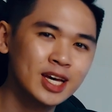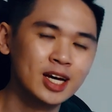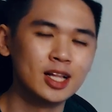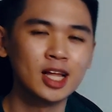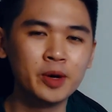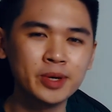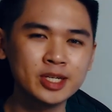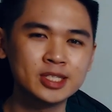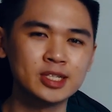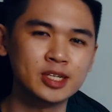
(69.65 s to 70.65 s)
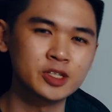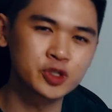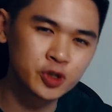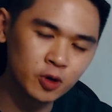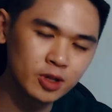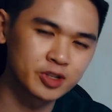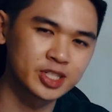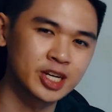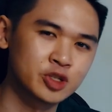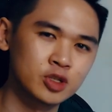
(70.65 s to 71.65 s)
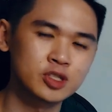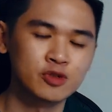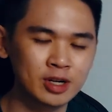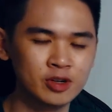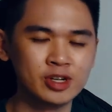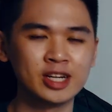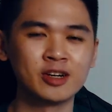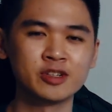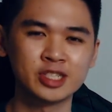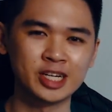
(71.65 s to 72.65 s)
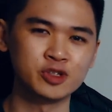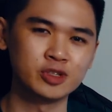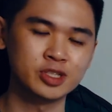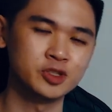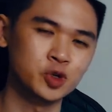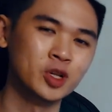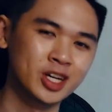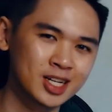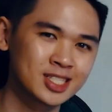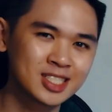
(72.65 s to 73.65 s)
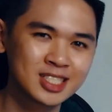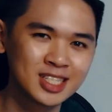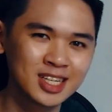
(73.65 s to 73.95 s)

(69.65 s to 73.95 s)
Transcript: allowing us to control our schedules rather than our schedules controlling us.